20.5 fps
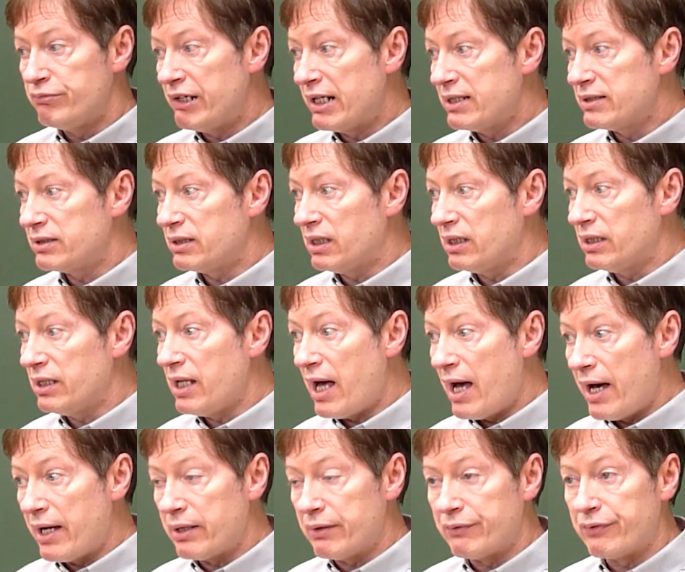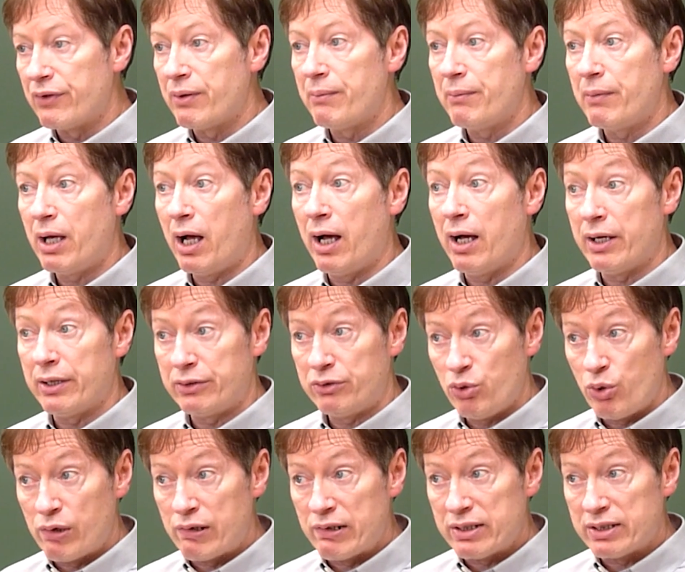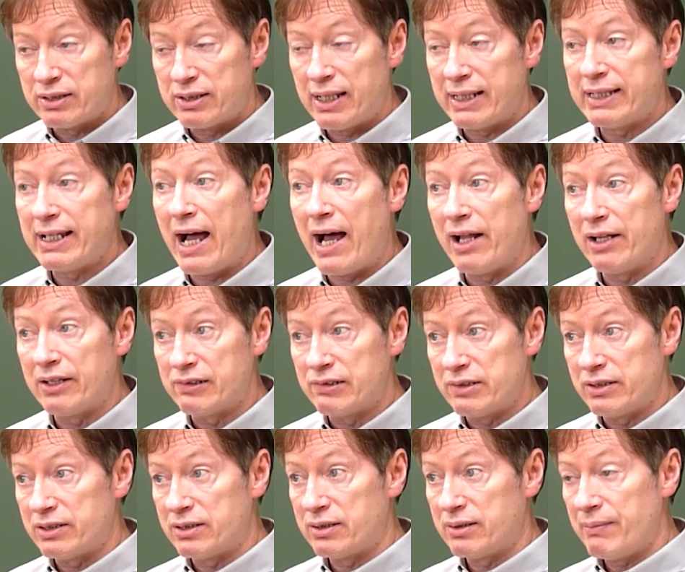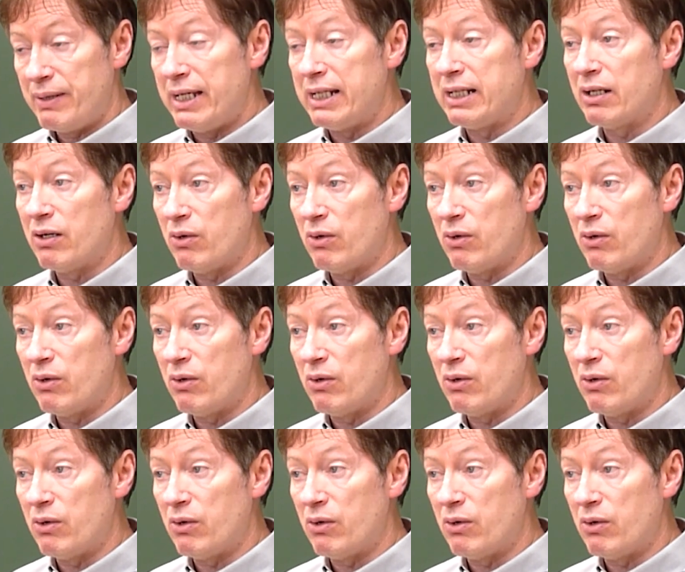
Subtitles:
it brings in a lot of tourist dollars in